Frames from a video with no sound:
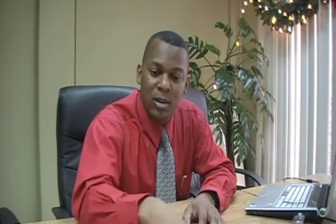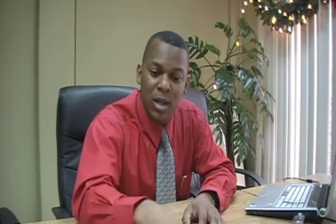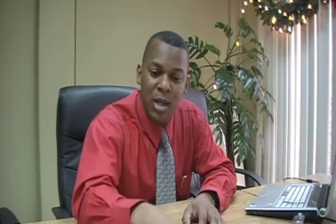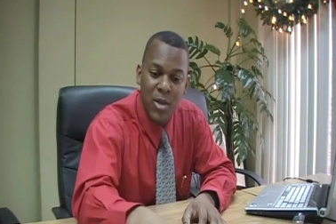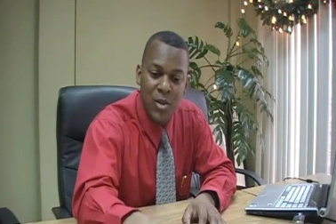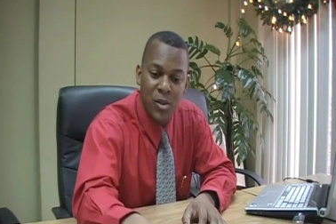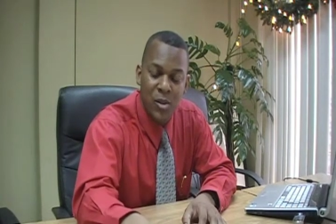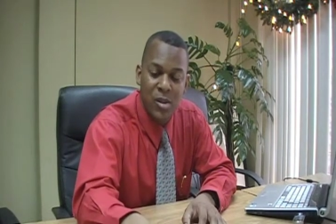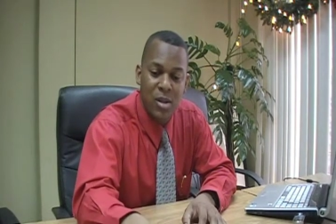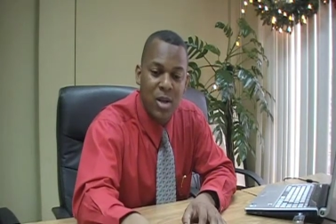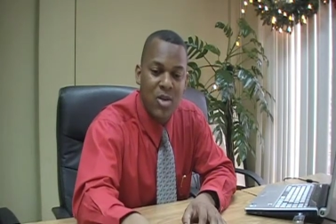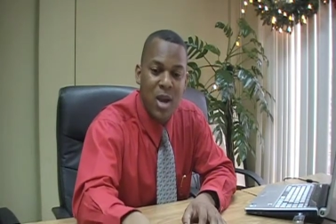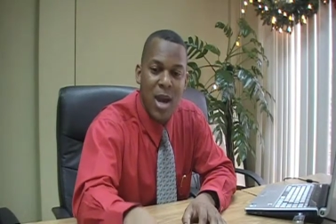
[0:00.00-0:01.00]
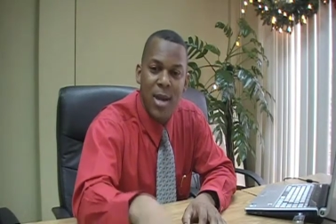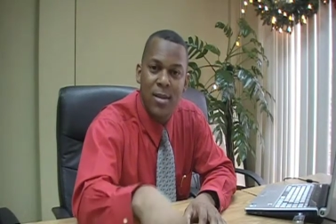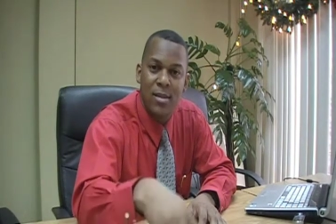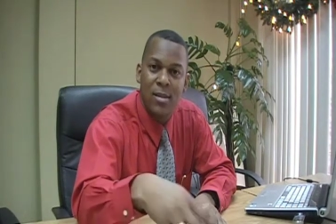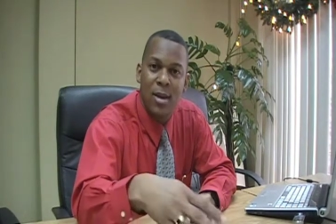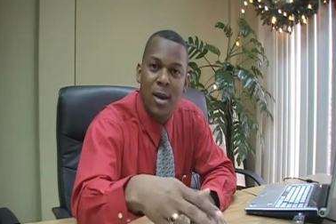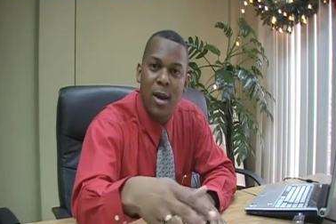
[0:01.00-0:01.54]
issues such
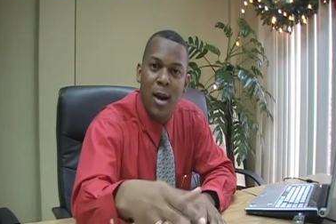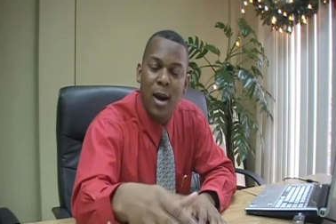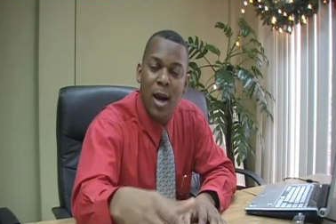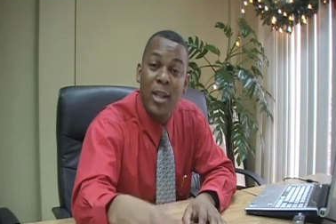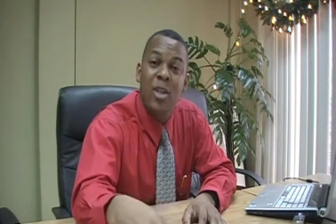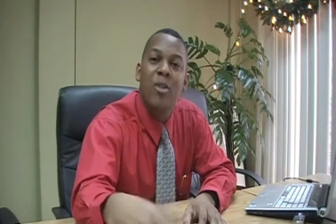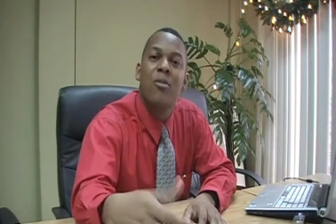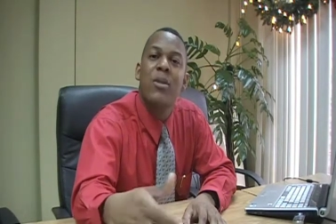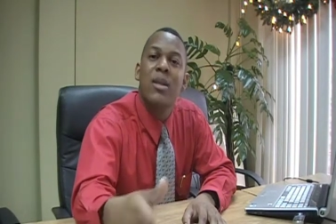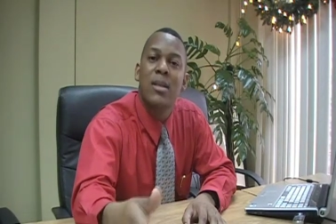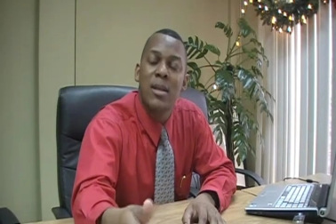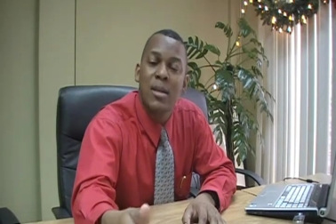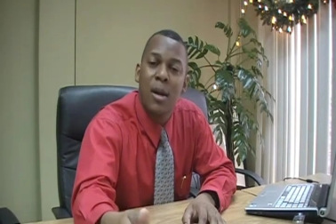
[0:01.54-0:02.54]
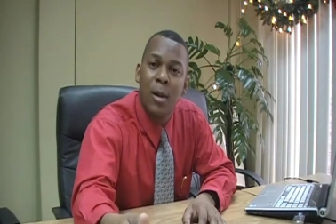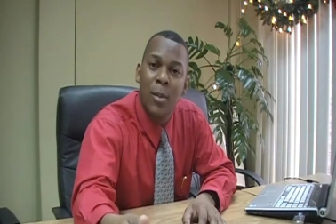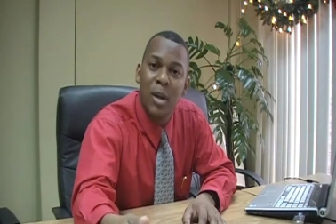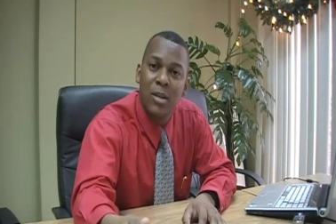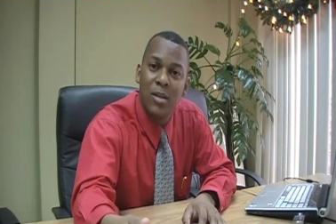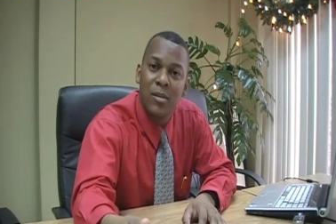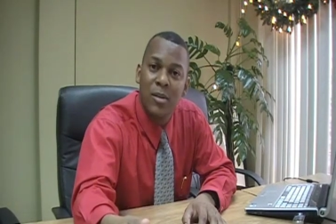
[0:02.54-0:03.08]
as uh, increasing
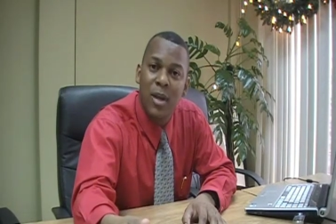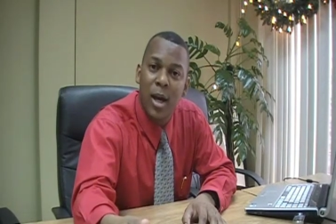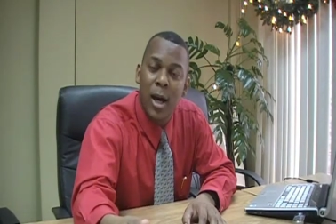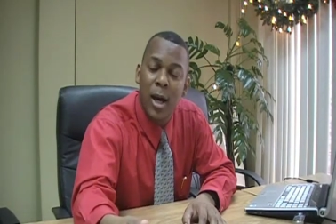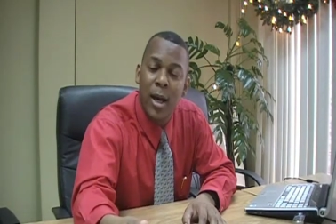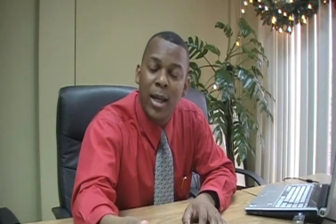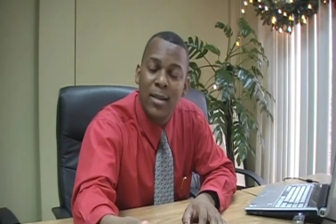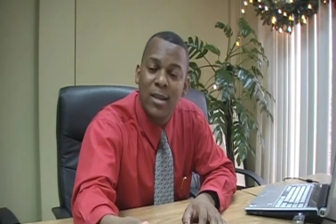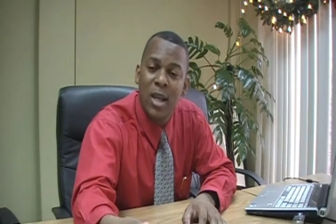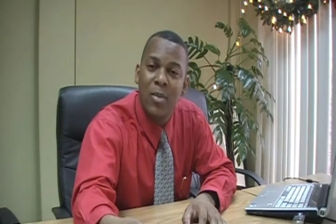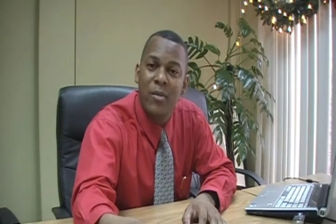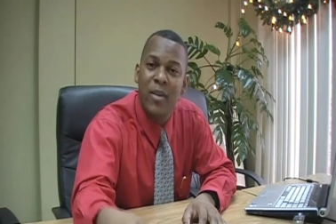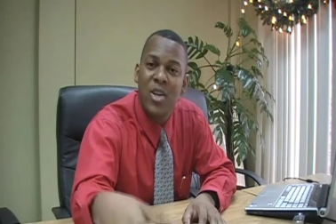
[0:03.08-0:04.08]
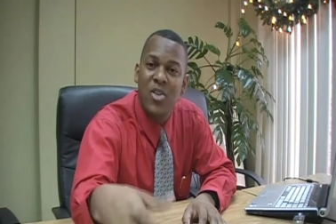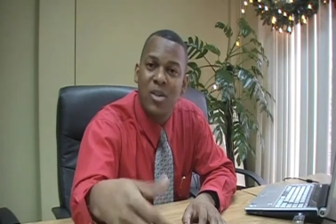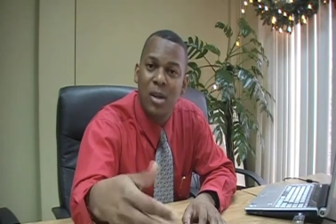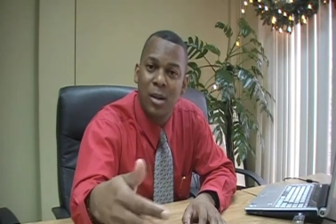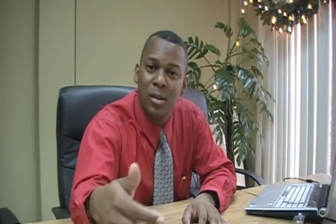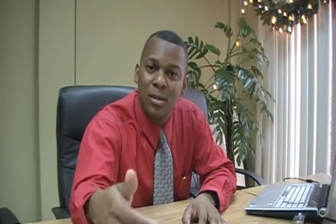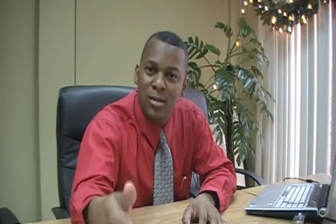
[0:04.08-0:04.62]
amount of uh, healthcare
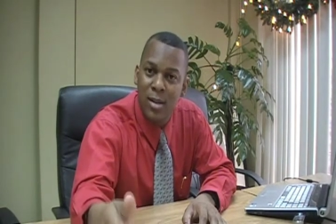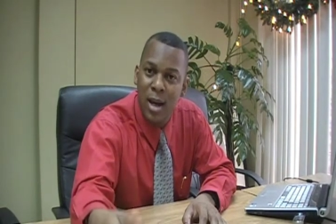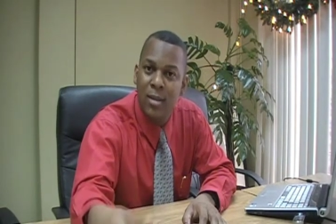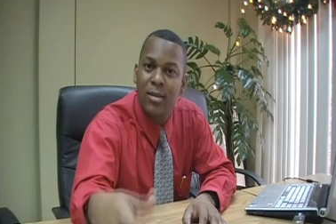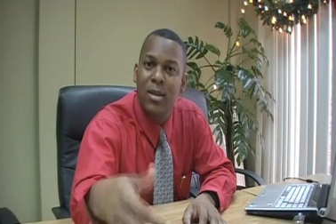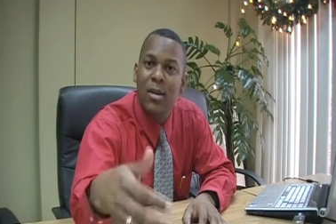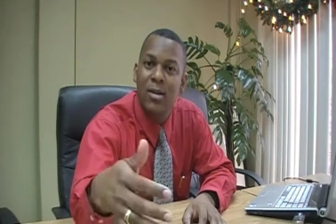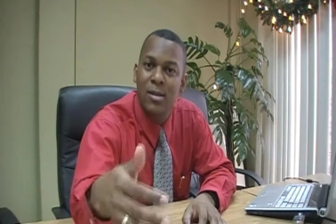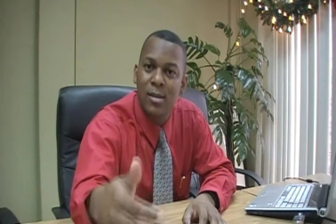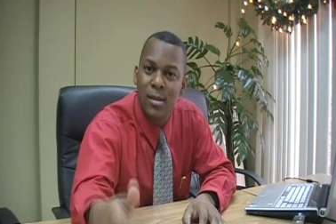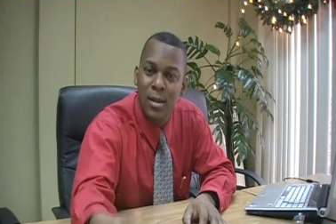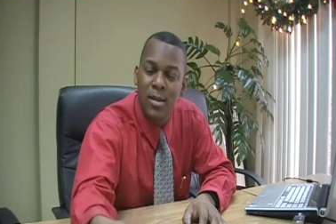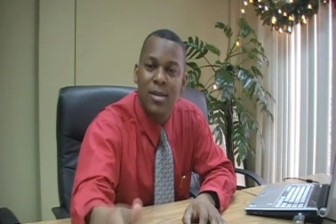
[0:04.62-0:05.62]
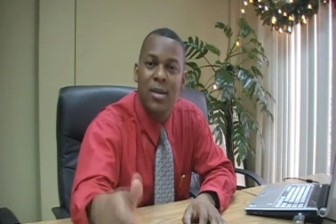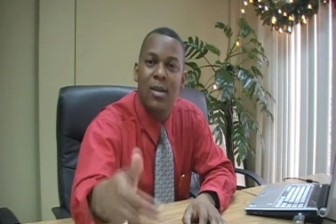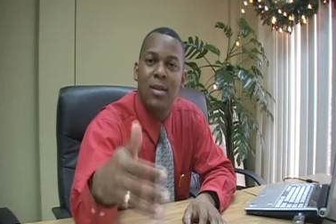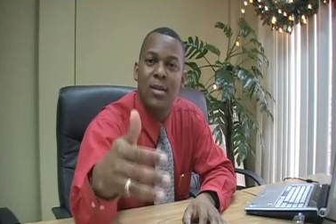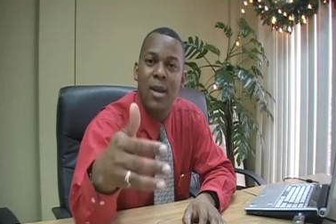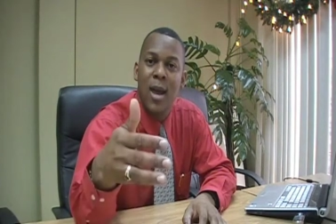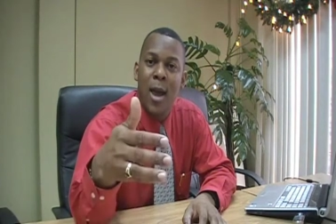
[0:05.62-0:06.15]
professionals, doctors,
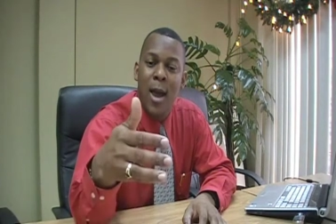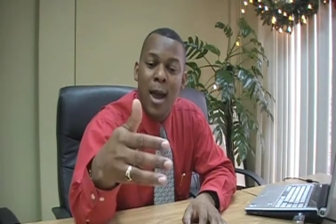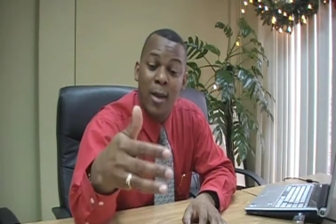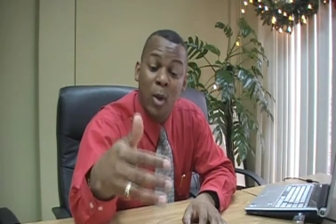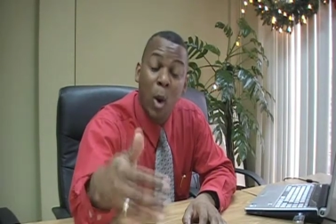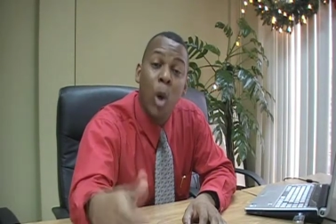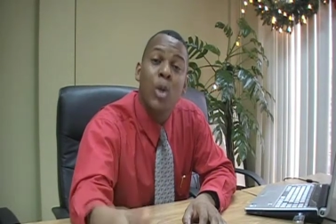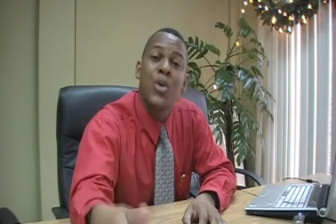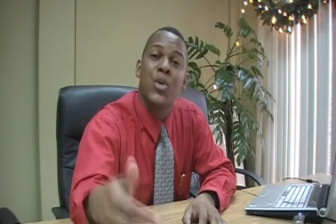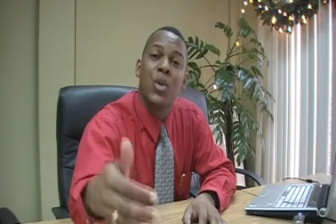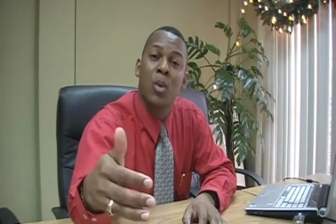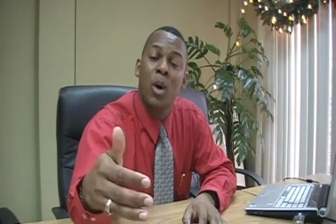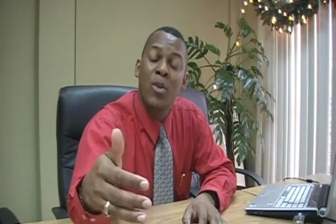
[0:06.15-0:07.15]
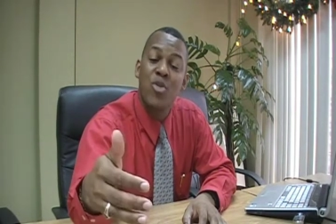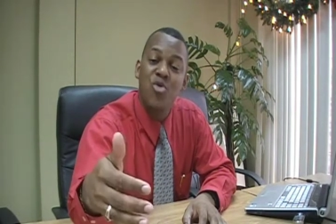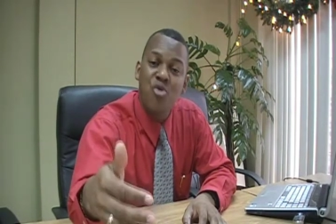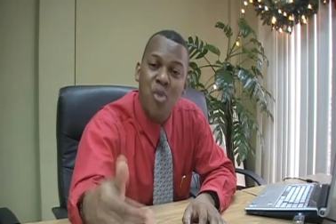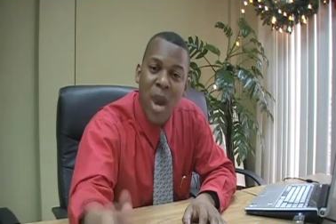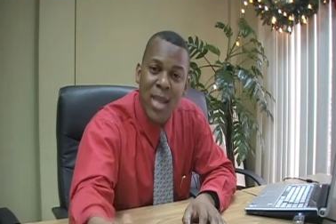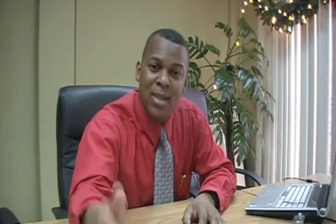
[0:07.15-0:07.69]
nurses, and also
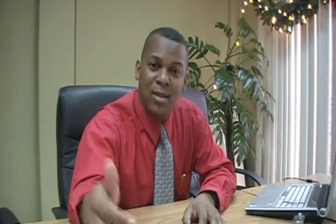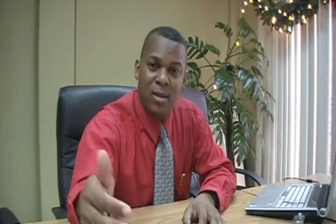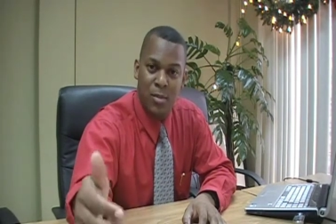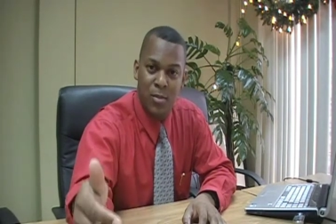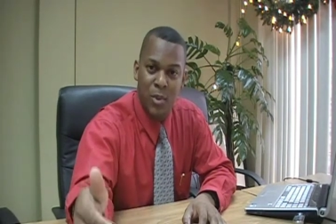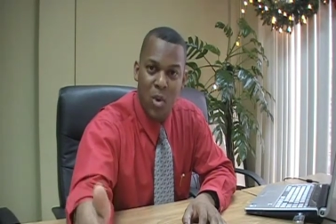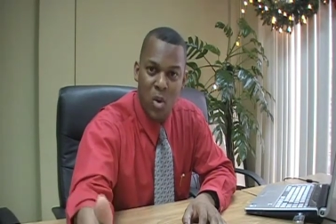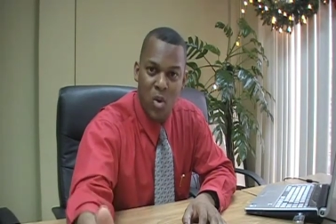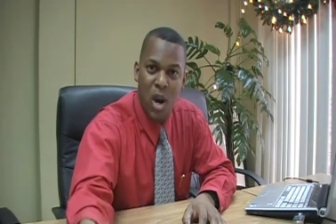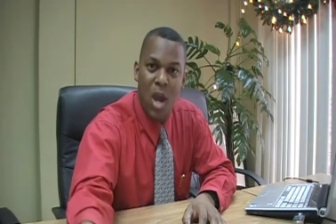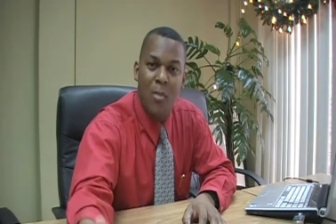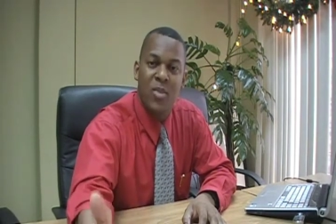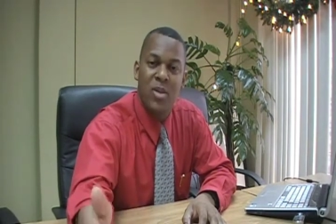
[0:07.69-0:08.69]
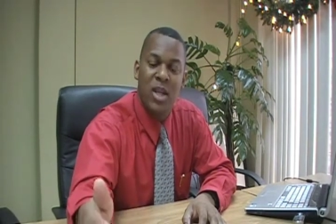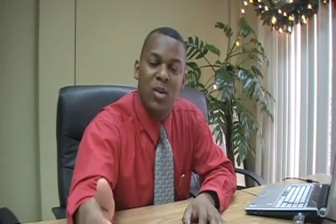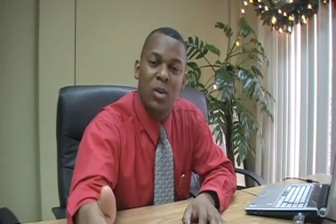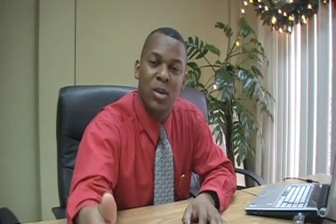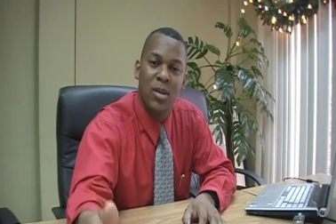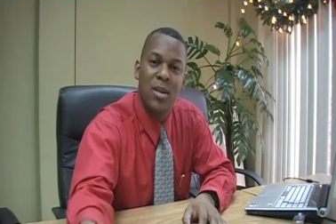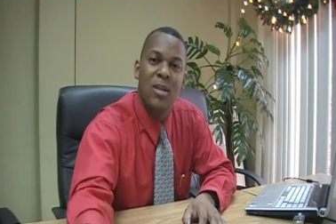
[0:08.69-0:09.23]
training programs that
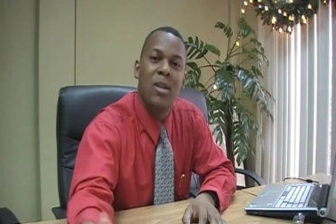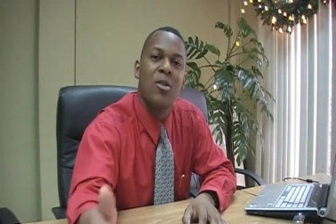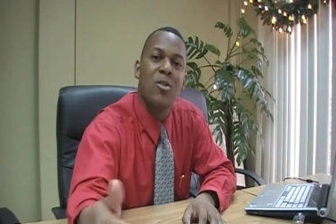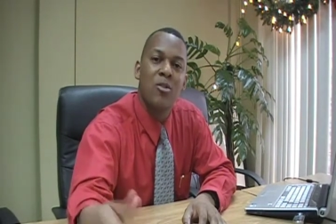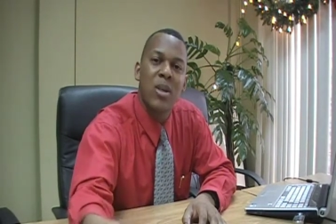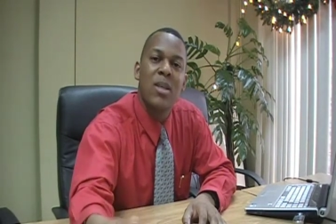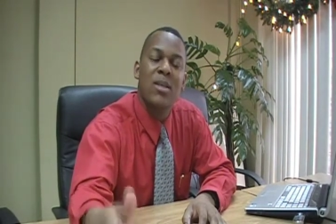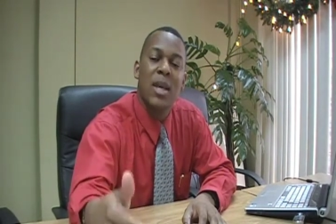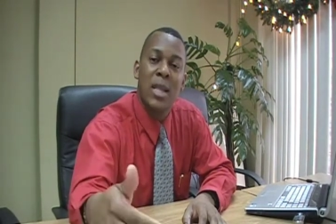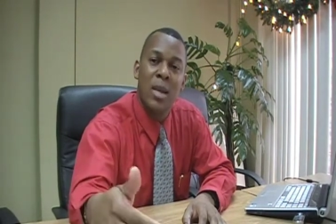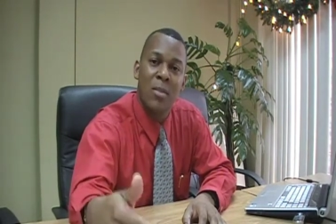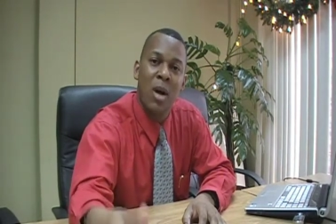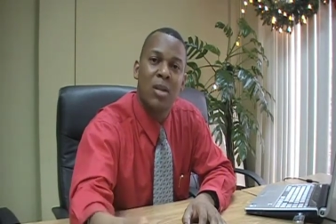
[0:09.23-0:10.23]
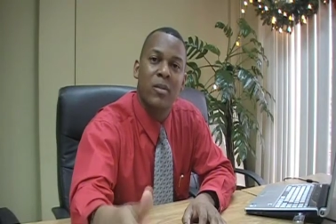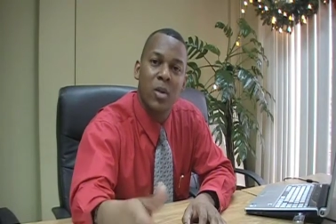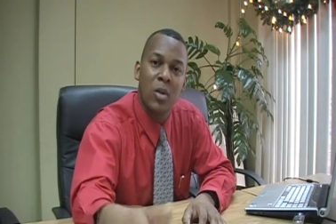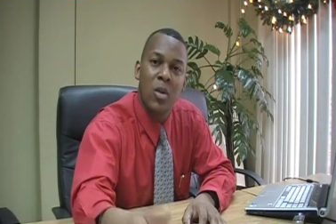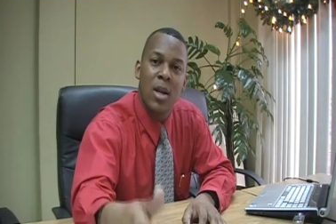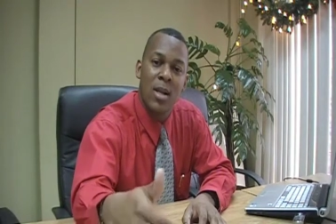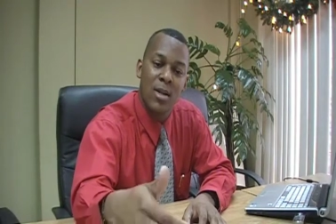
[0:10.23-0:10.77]
will see an increase in the amount of
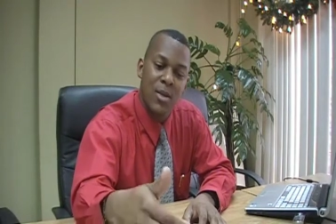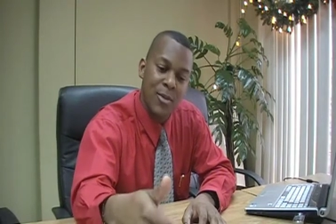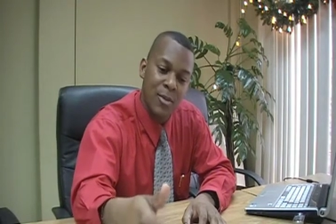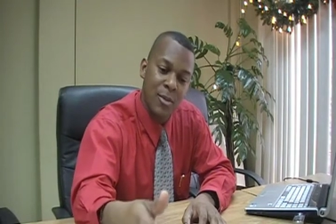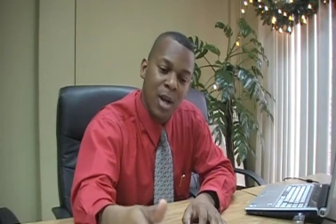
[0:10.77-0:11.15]
locals who,